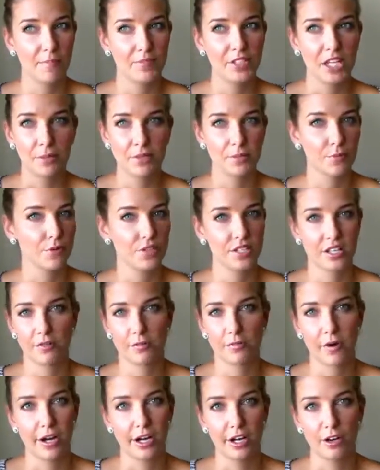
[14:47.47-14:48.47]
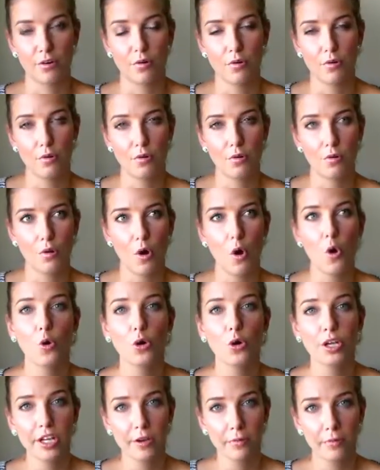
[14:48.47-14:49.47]
team sports that are running
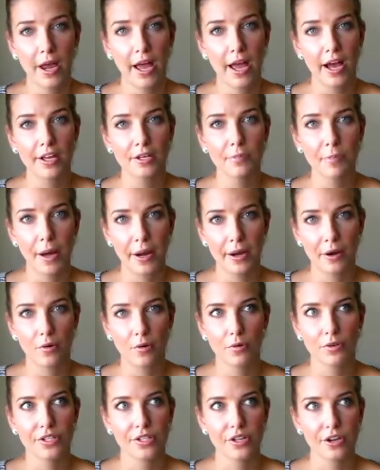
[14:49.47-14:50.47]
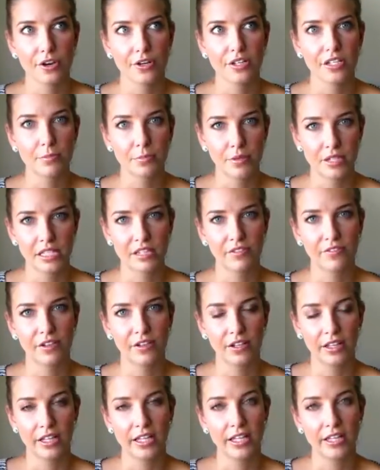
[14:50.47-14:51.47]
all year round, but also
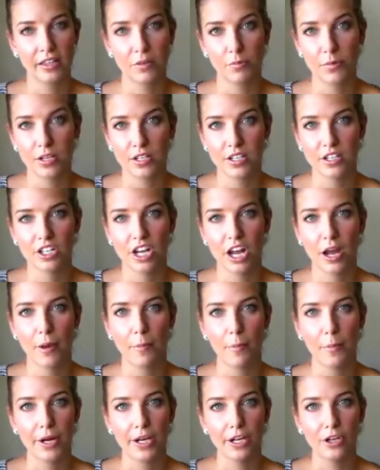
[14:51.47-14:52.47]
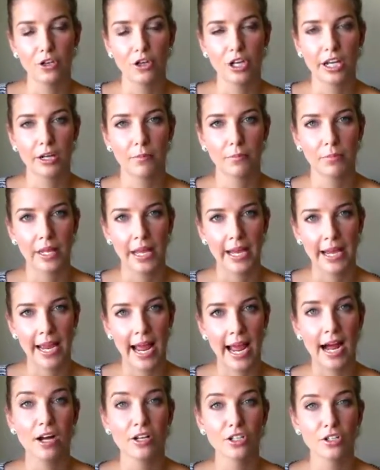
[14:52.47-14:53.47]
specifically in the winter time when you can play
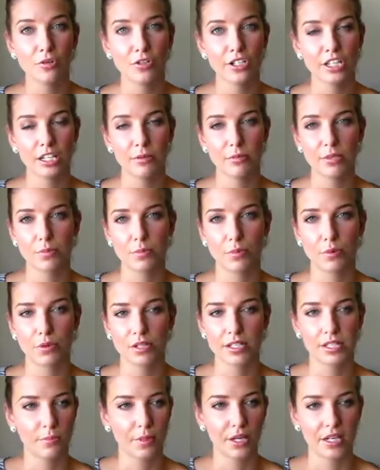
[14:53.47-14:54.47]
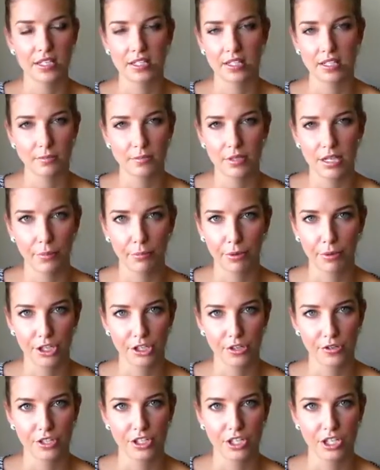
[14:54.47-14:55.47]
outdoor team sports because the
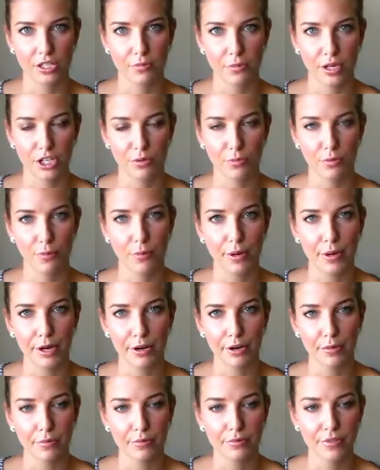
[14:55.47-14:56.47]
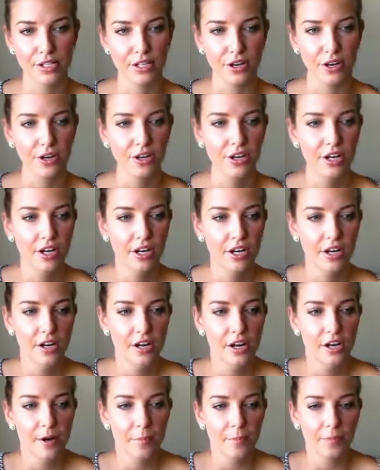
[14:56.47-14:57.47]
temperature is just much more bearable. So
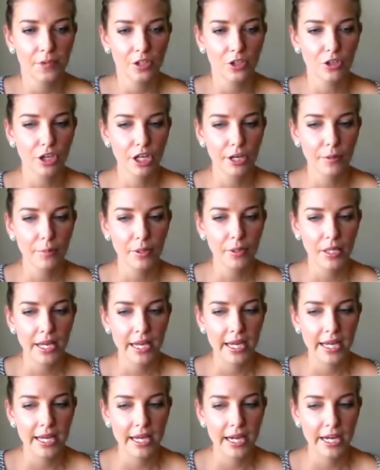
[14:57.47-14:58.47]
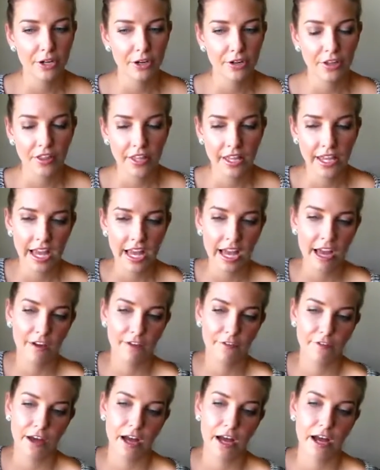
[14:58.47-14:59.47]
you can play, I know that they
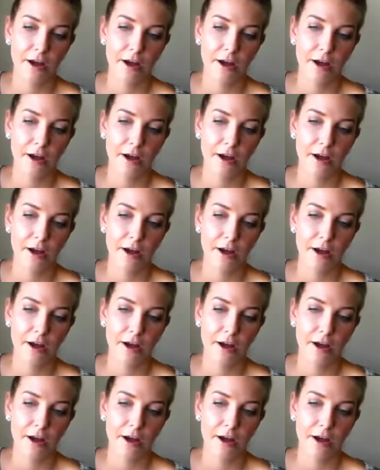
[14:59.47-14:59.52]
have